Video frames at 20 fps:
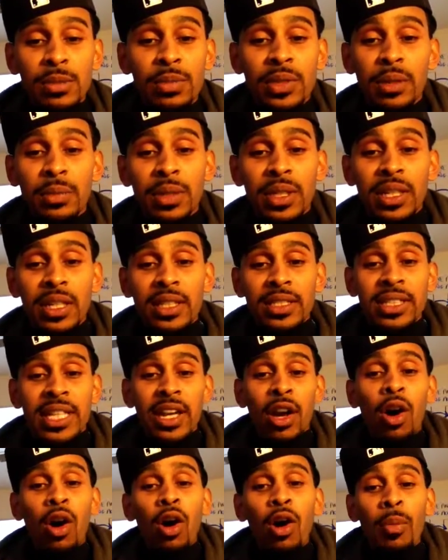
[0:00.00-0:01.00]
me because
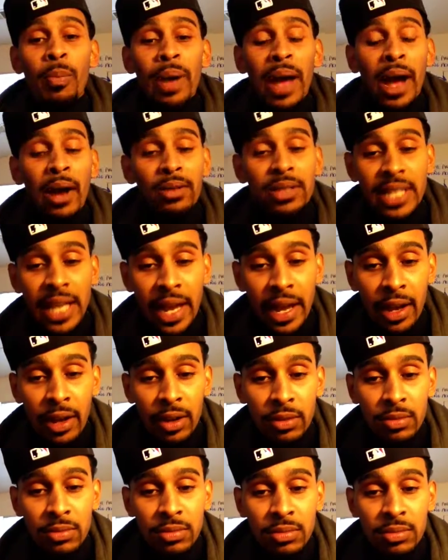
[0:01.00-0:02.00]
they all bow
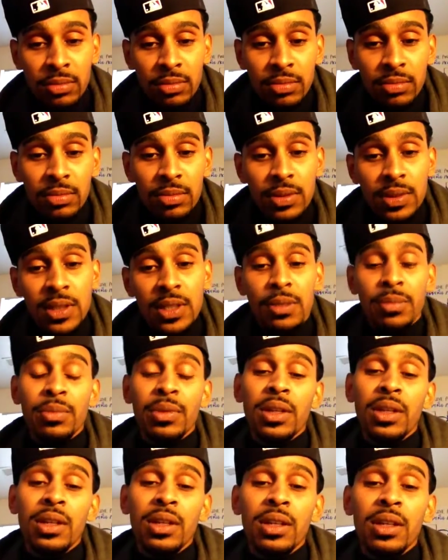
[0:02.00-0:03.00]
down to
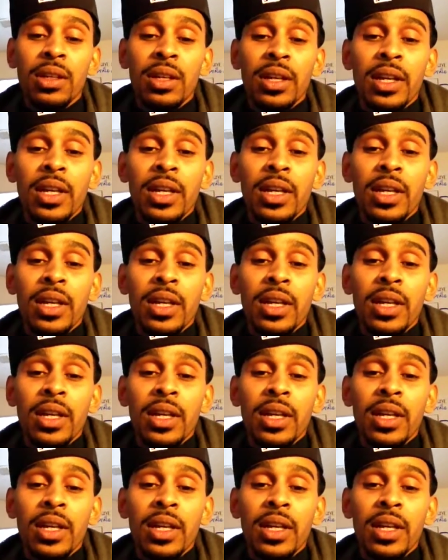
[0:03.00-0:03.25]
me.